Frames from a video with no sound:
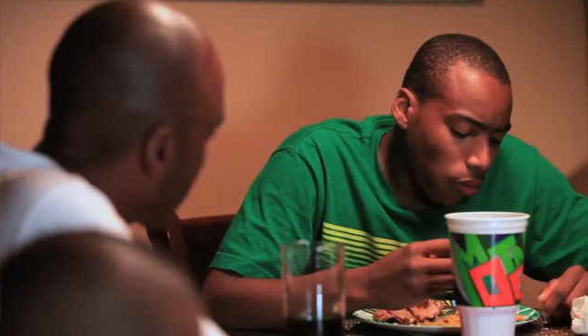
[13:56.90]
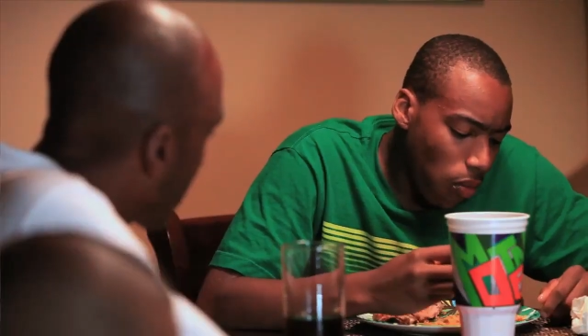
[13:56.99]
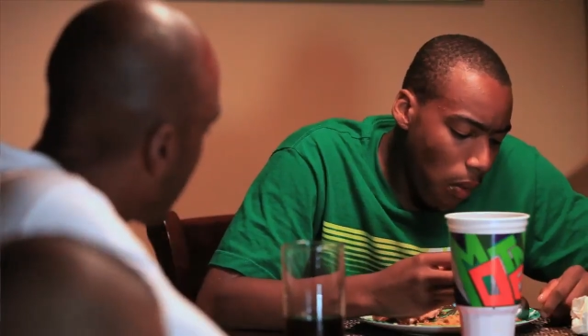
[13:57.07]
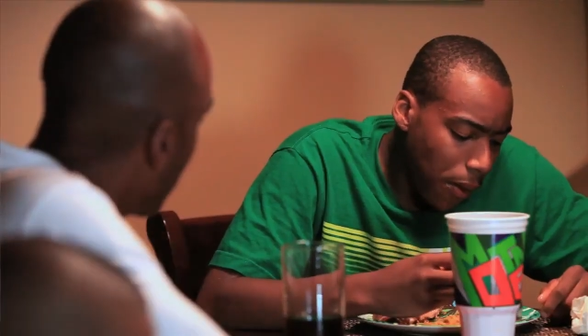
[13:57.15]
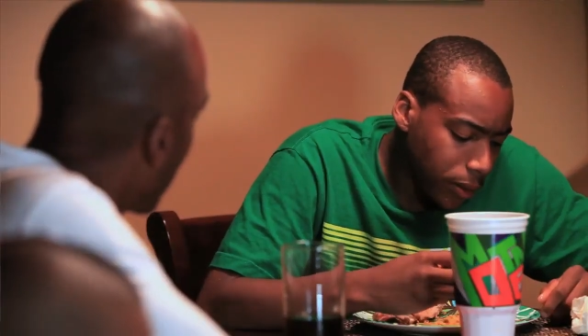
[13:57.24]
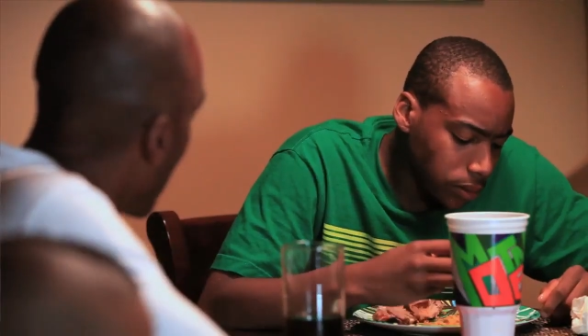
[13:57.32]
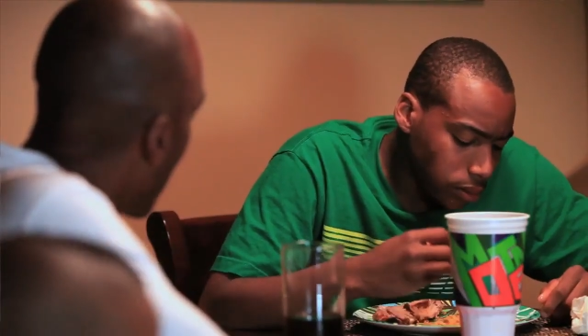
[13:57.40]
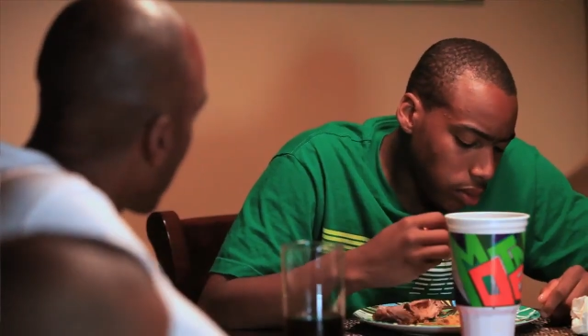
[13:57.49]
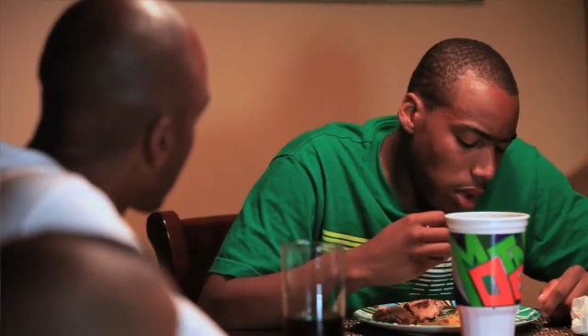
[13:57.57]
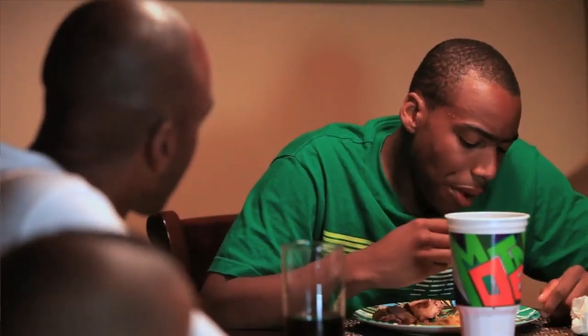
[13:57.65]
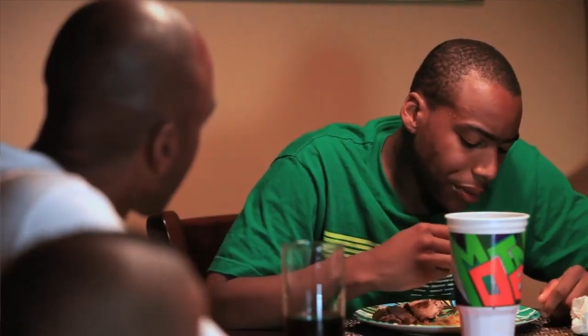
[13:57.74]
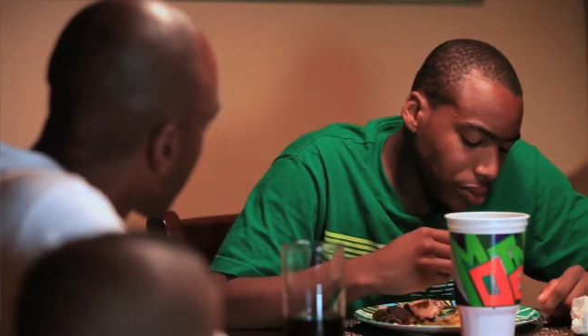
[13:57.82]
Could be
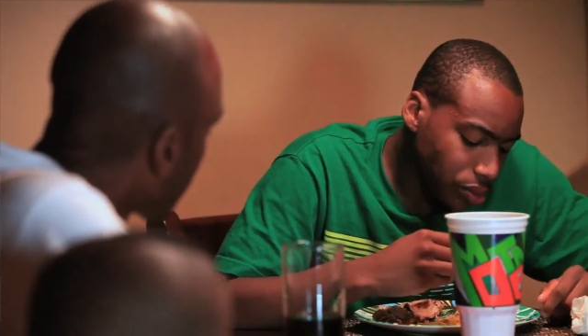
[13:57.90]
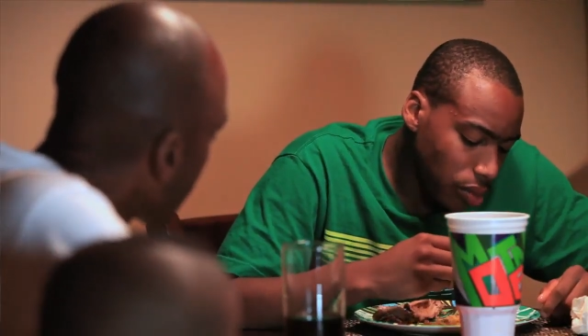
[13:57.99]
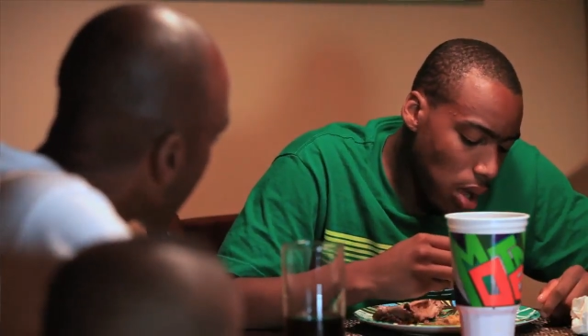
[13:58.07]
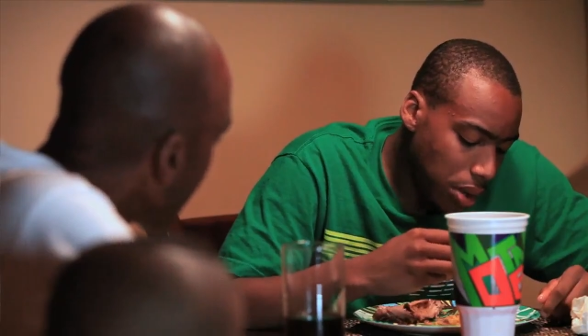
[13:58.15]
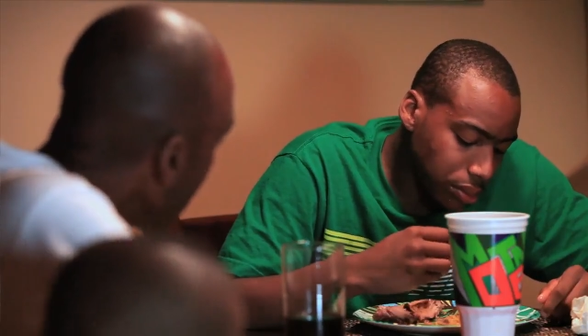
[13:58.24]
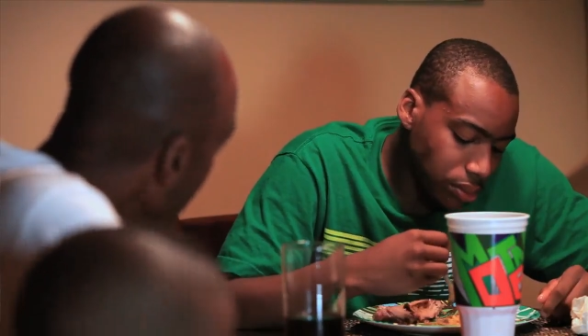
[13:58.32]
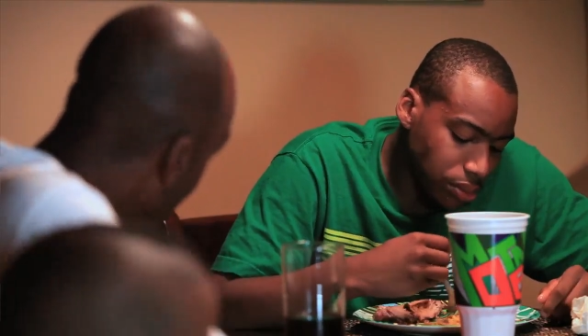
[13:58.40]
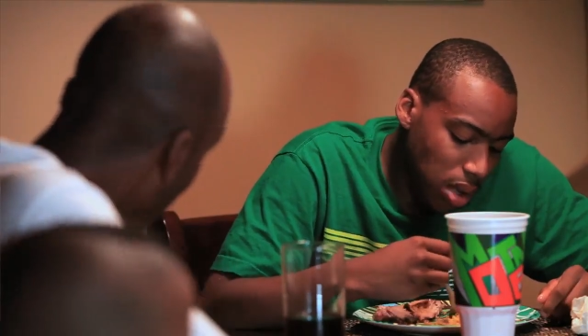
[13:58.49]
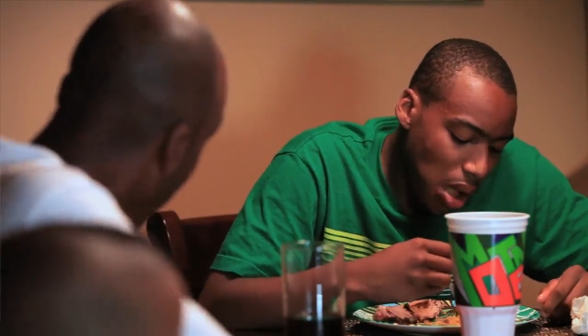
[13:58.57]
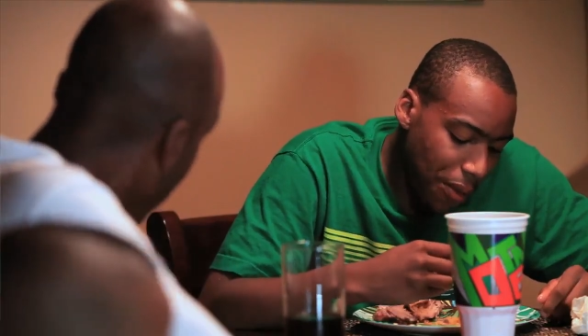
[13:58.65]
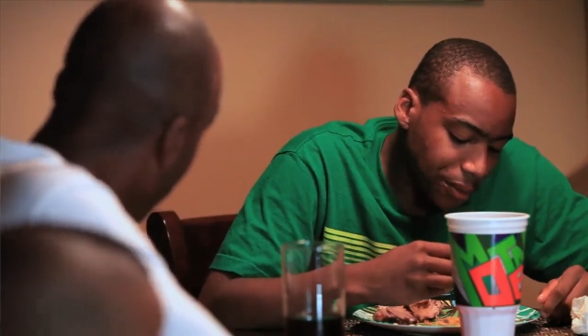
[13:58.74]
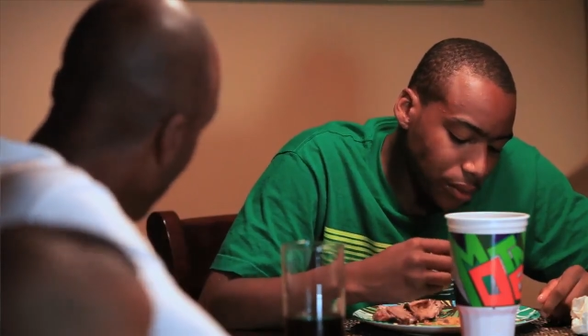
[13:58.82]
wrong.
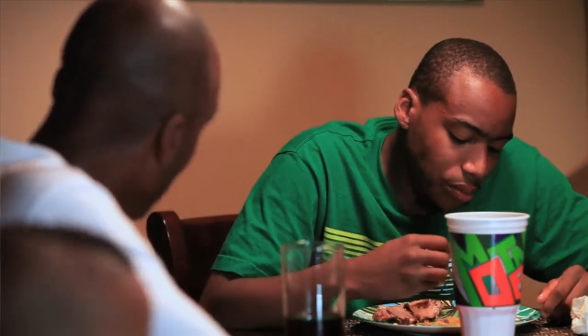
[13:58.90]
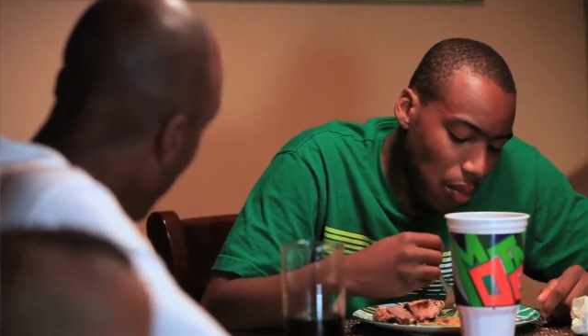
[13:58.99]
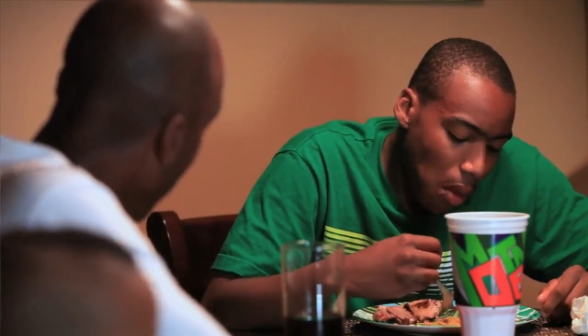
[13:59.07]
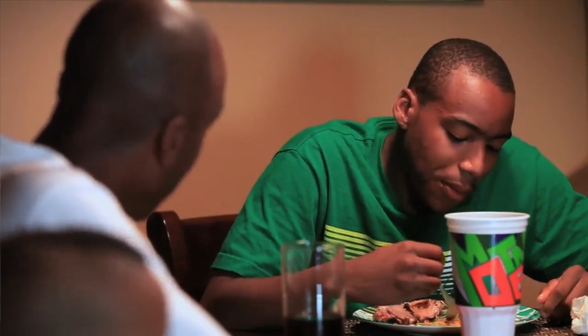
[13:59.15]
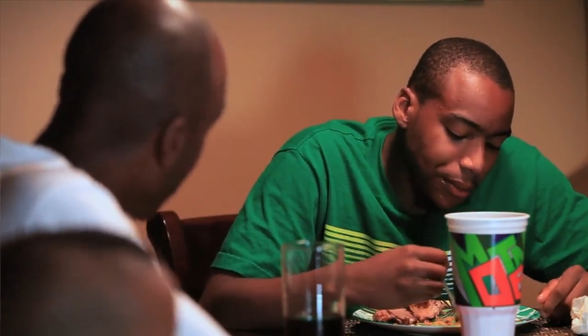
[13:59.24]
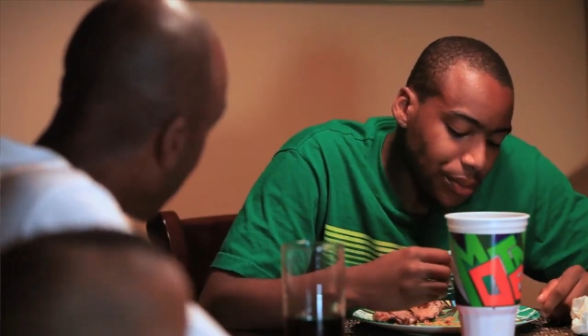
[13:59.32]
But I think it's right.